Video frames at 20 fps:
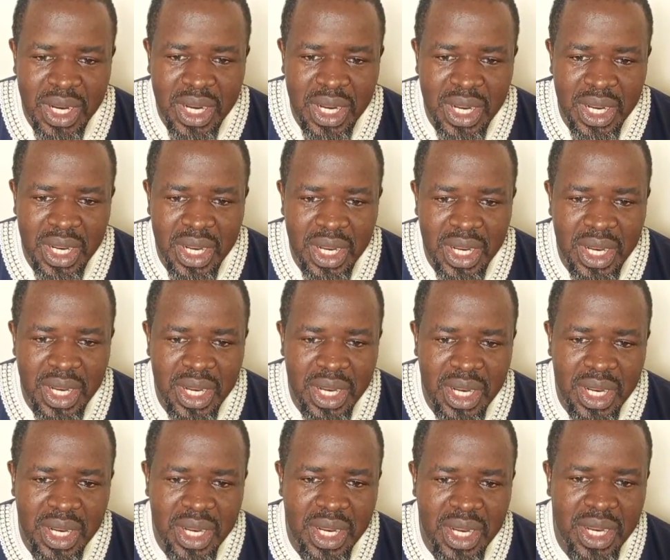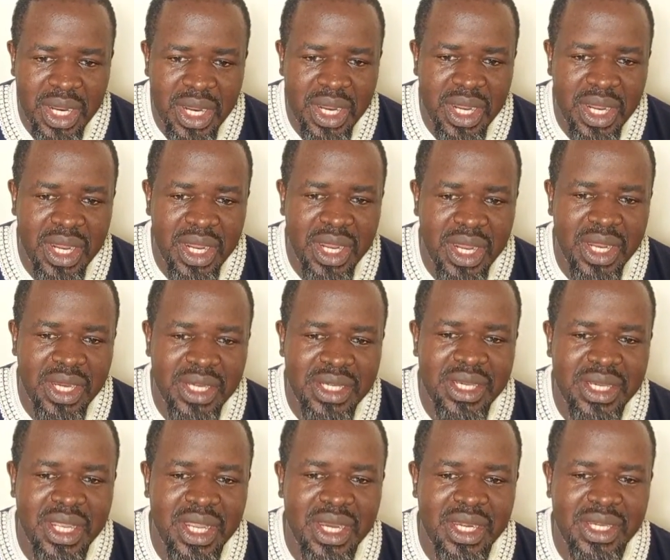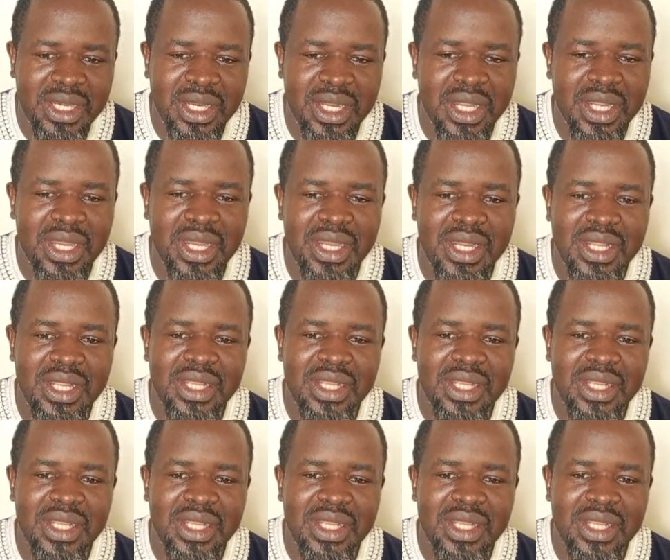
diarrhea.